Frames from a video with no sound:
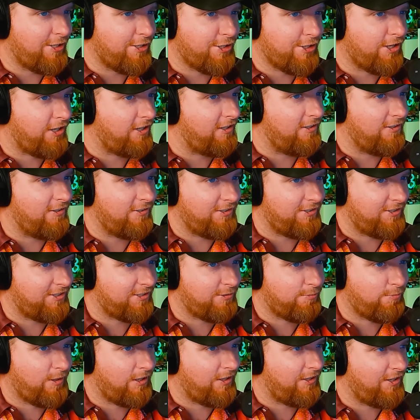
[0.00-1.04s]
jungles
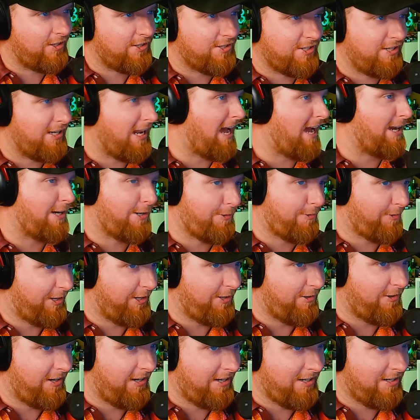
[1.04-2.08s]
where there's not
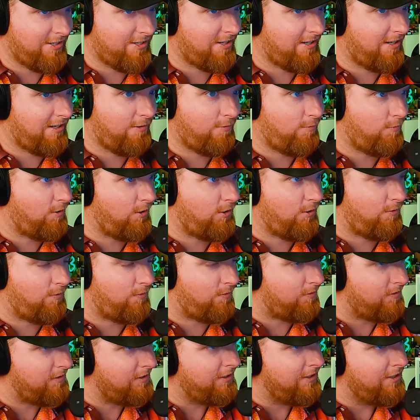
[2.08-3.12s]
greenery, and it's like, whoa.
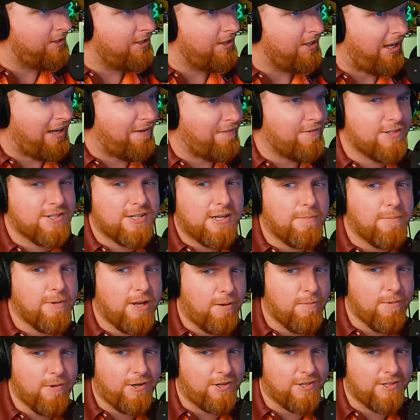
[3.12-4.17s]
Even some
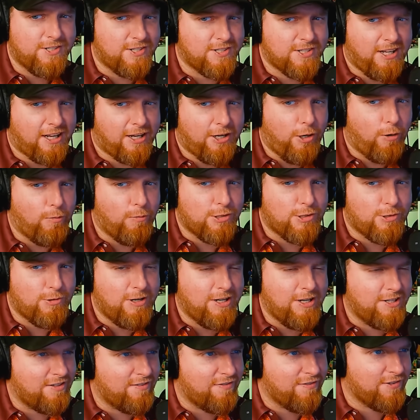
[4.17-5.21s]
neighborhoods, there's like no
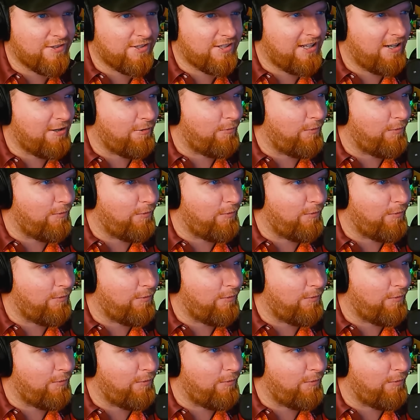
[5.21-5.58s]
trees. It feels kind of